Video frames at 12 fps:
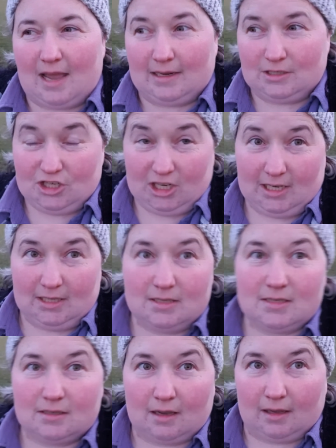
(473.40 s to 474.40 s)

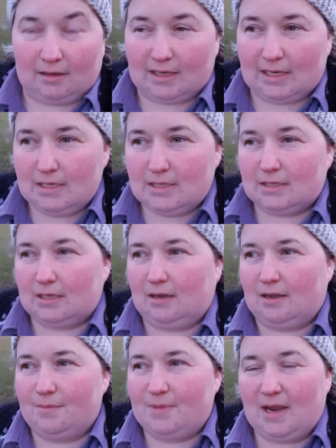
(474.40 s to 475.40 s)
chickens and geese,
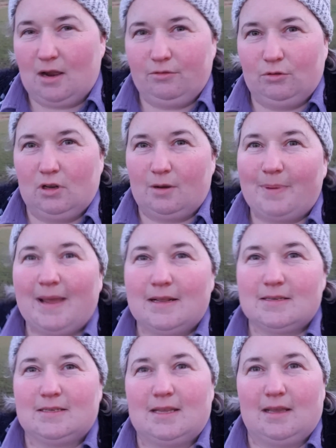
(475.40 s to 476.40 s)
they are all our
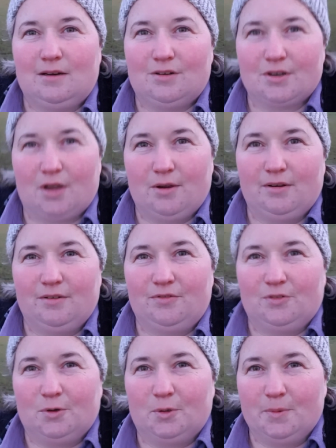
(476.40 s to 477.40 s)
pets. They're not going
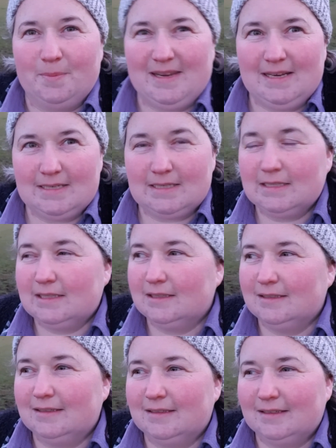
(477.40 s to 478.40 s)
for meat.
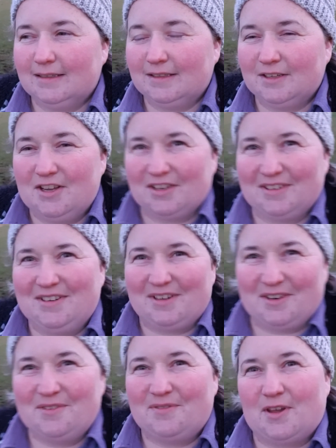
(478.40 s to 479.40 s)

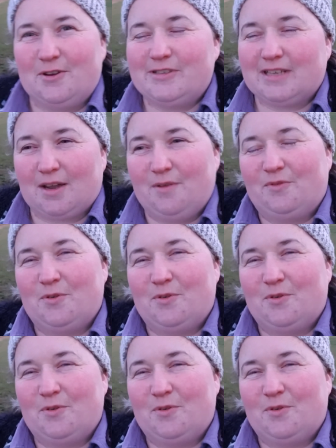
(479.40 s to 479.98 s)
None of those are going for